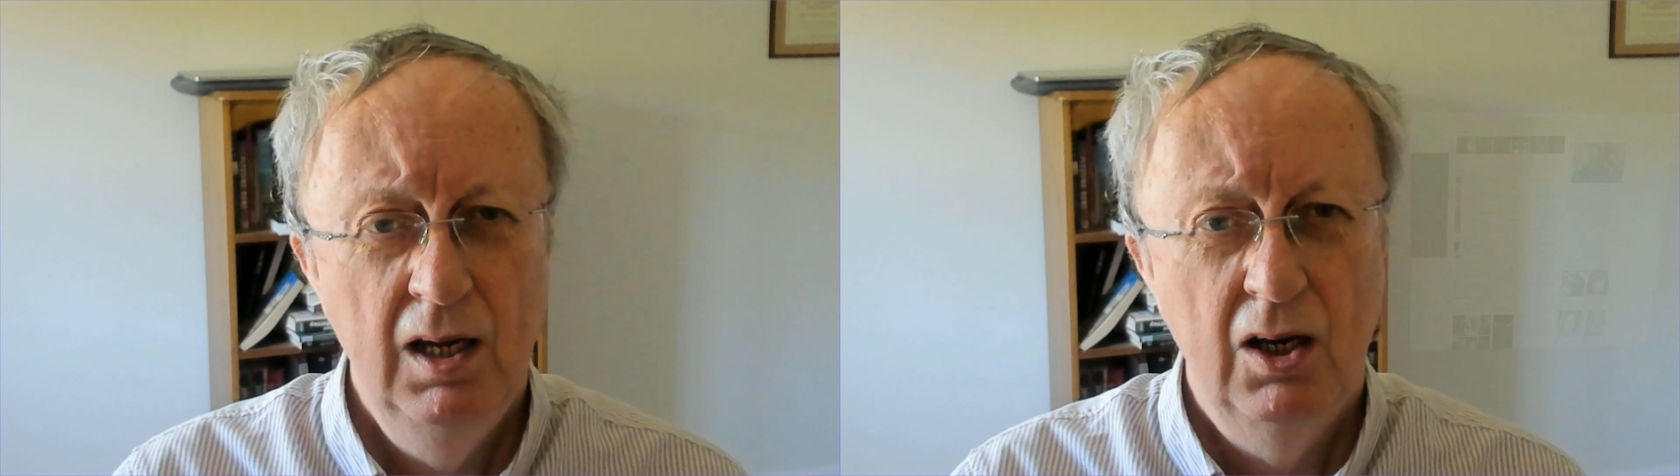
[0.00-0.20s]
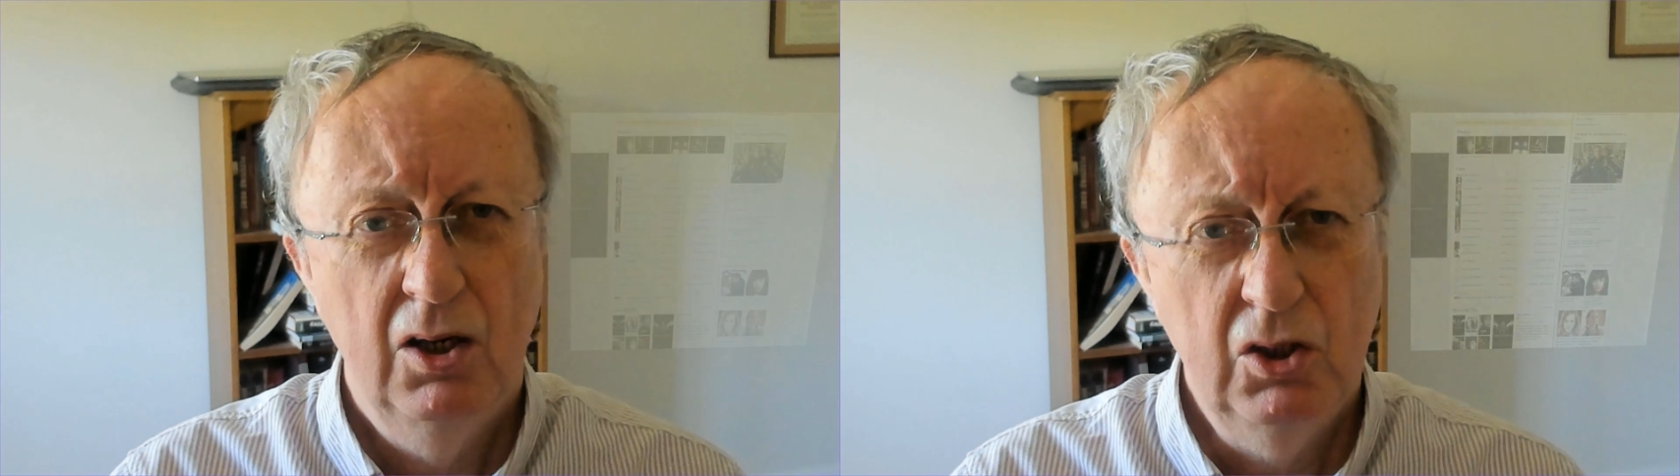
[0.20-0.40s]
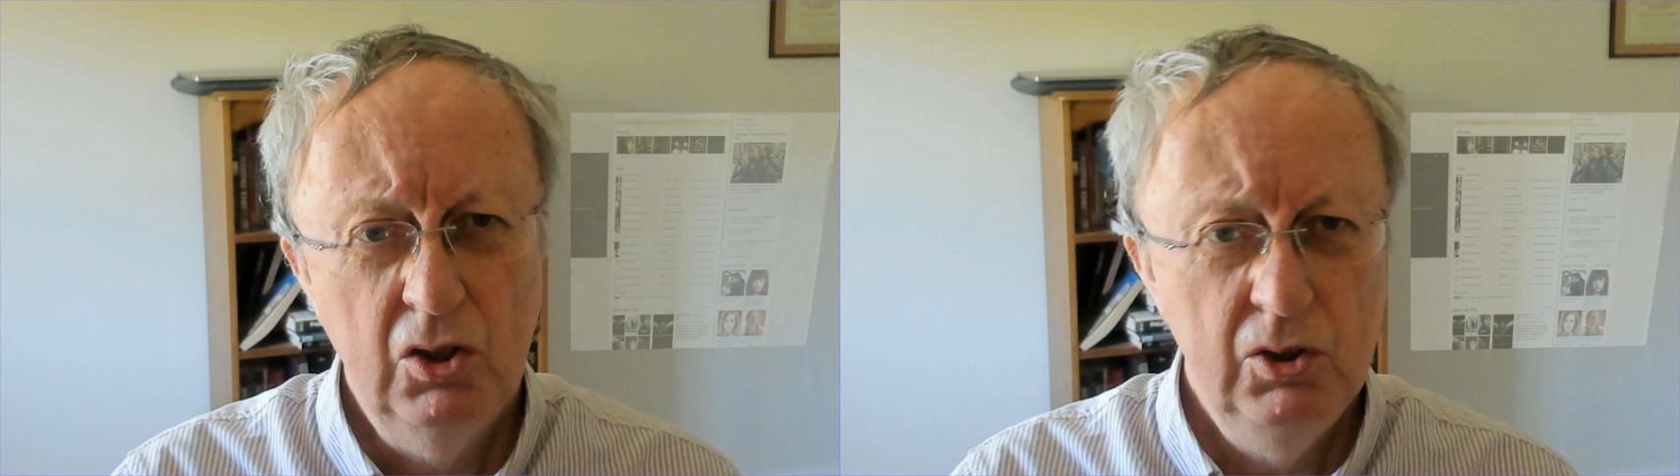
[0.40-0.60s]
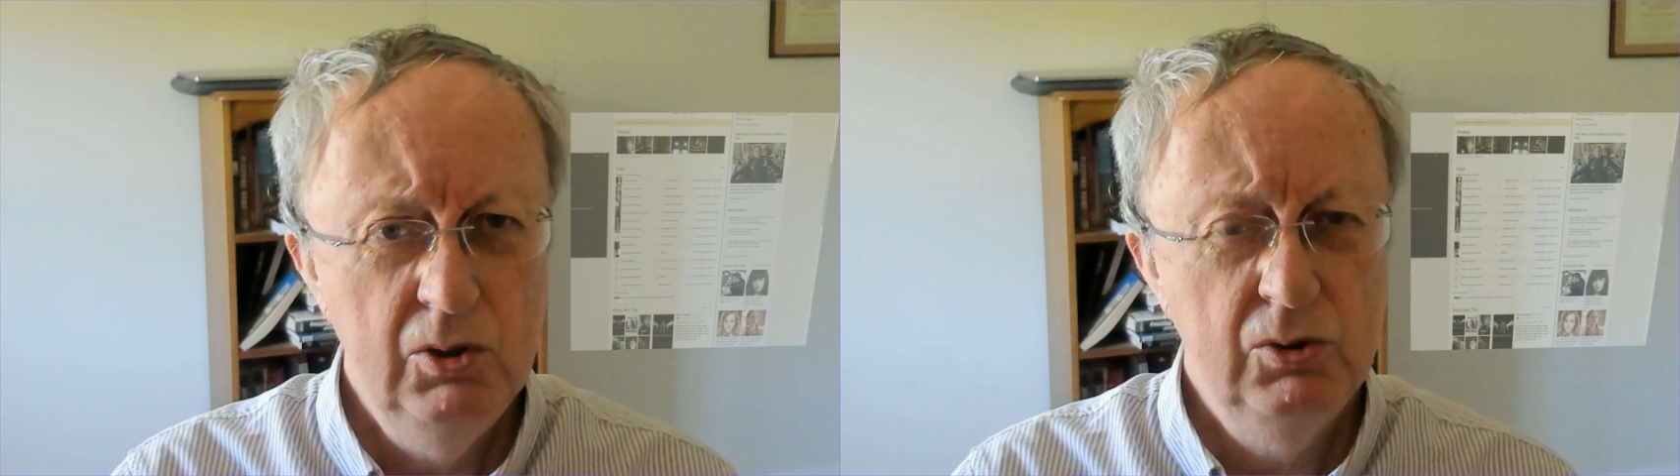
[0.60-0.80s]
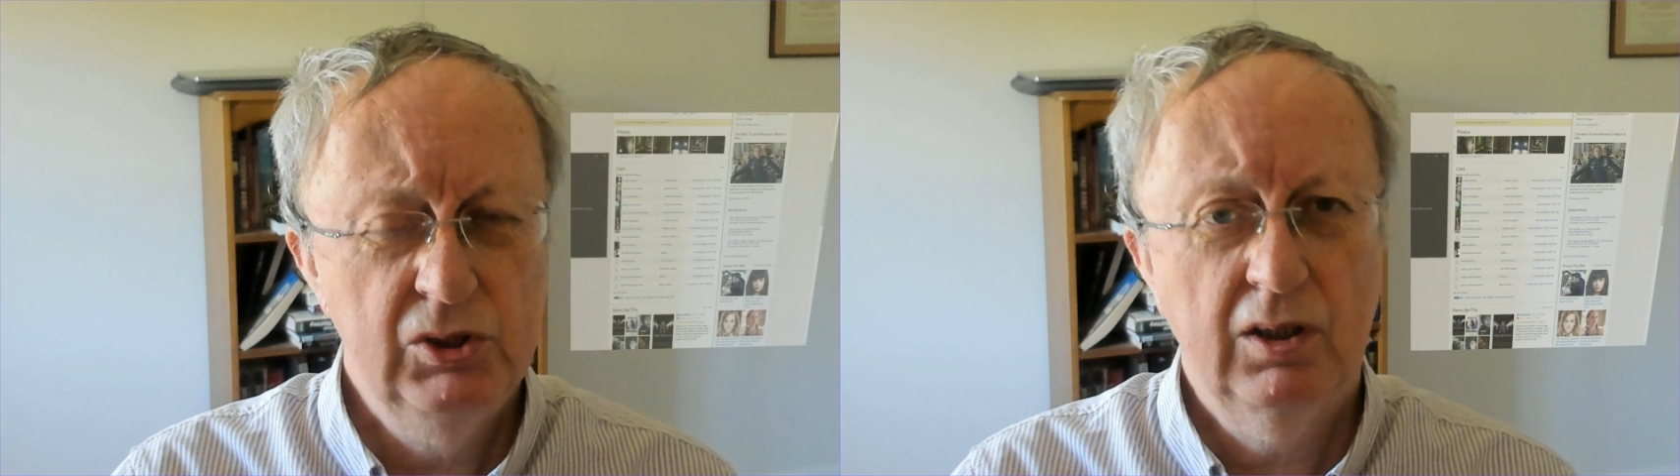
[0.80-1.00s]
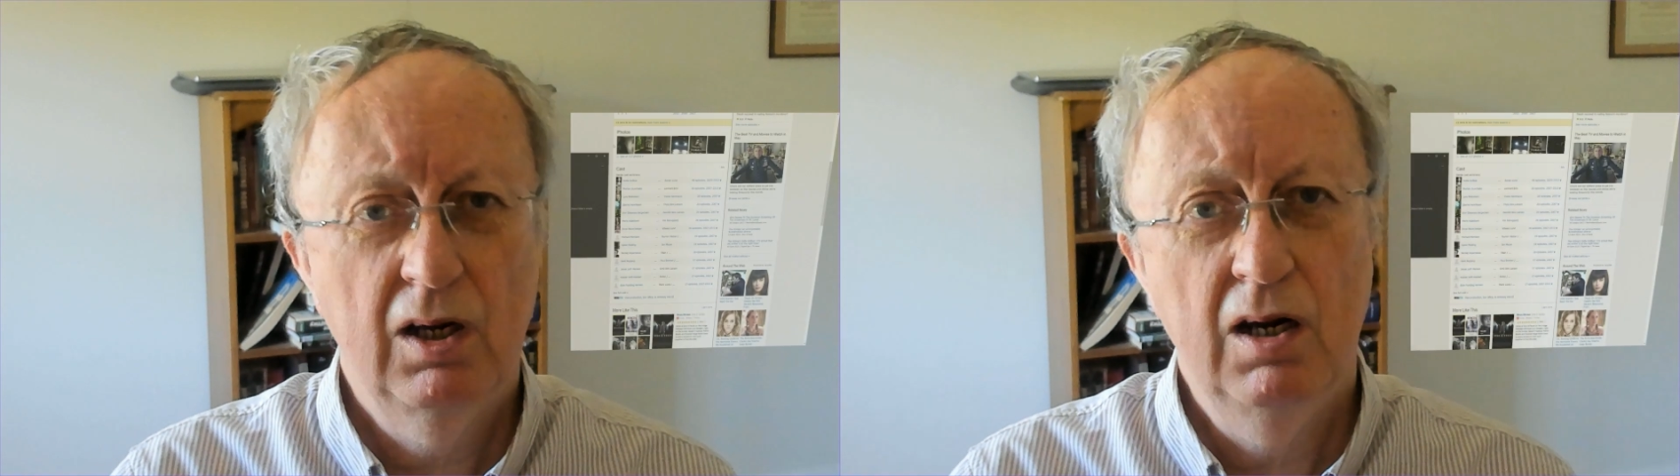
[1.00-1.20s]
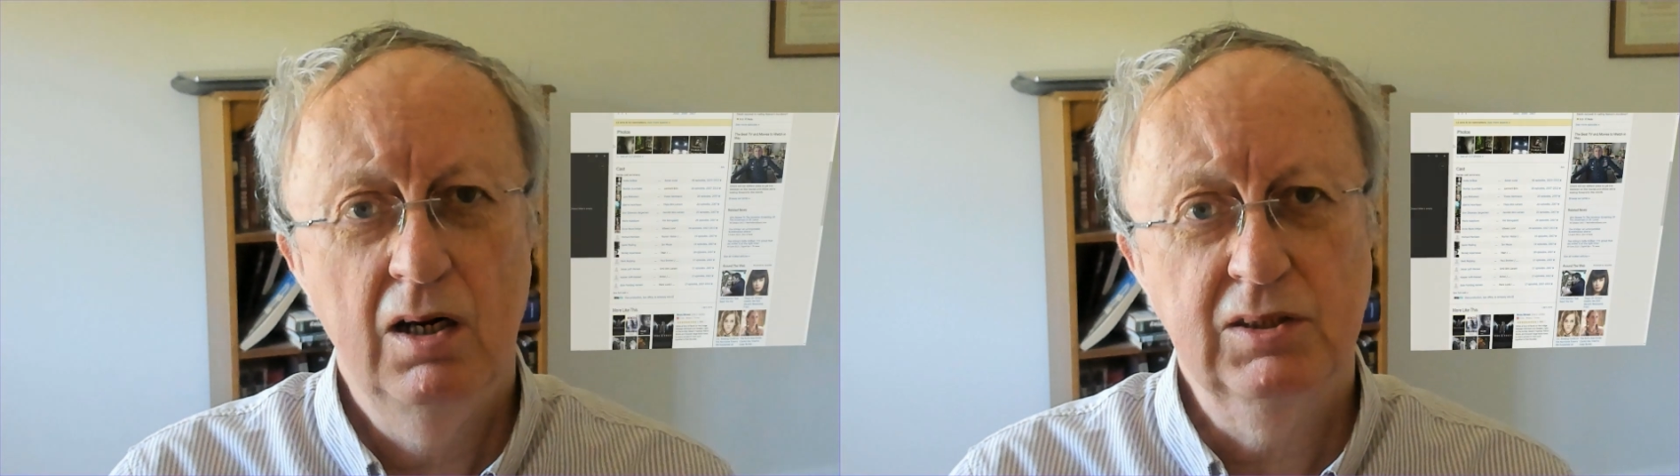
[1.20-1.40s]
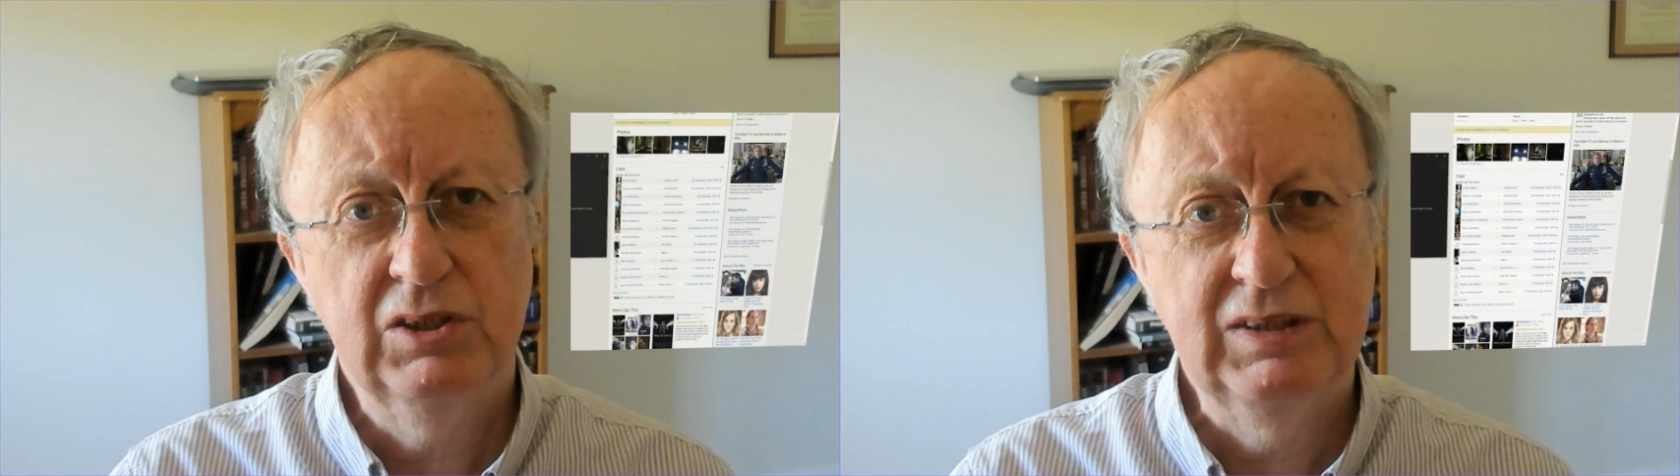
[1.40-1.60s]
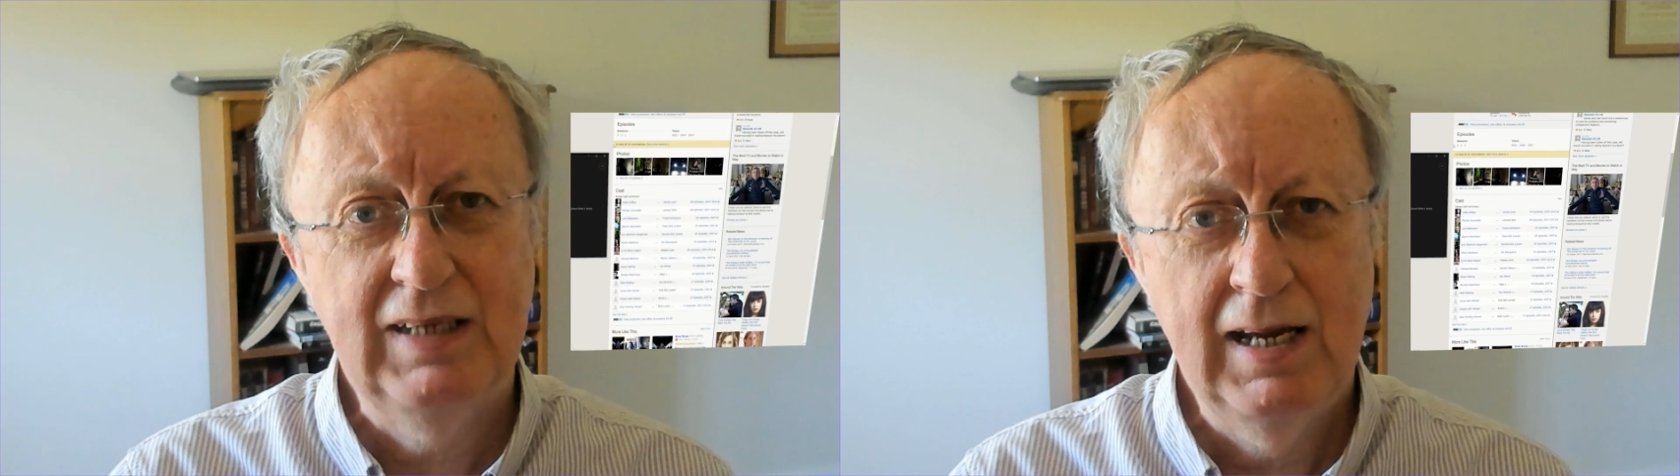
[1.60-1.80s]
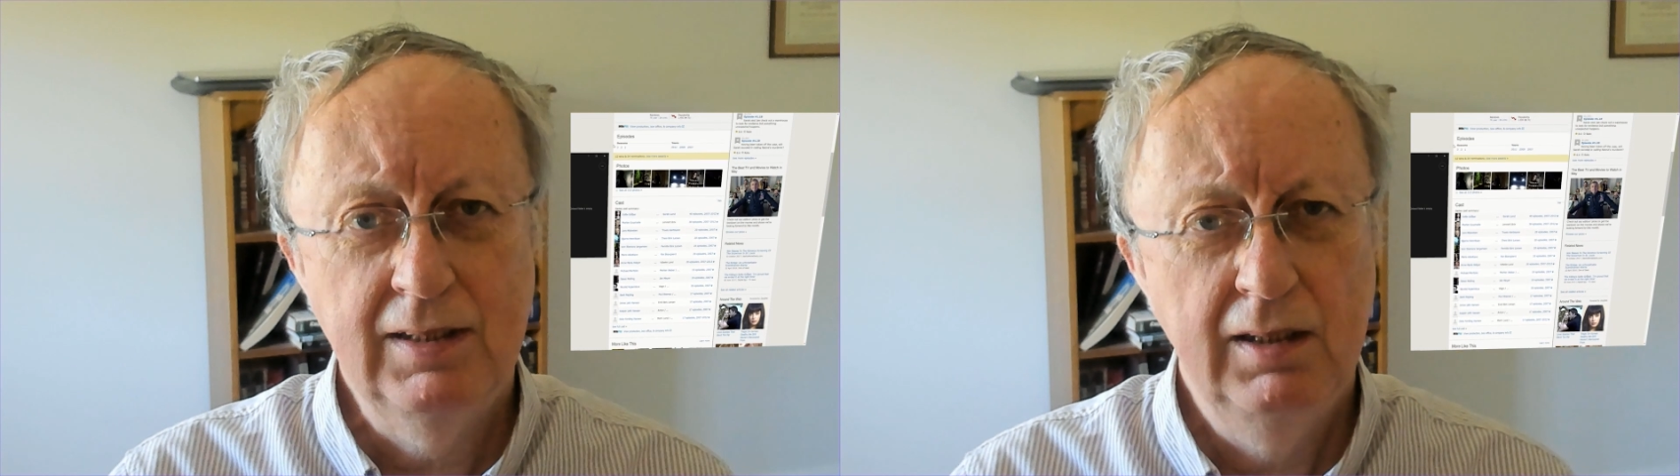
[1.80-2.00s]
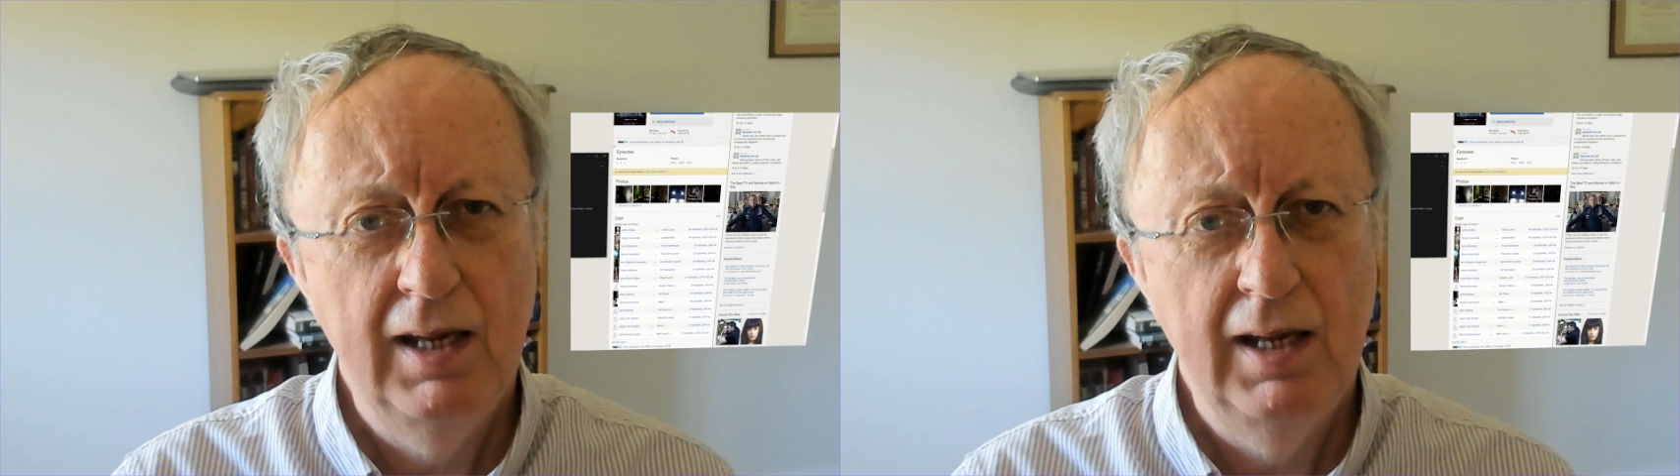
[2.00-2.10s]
a huge cast and an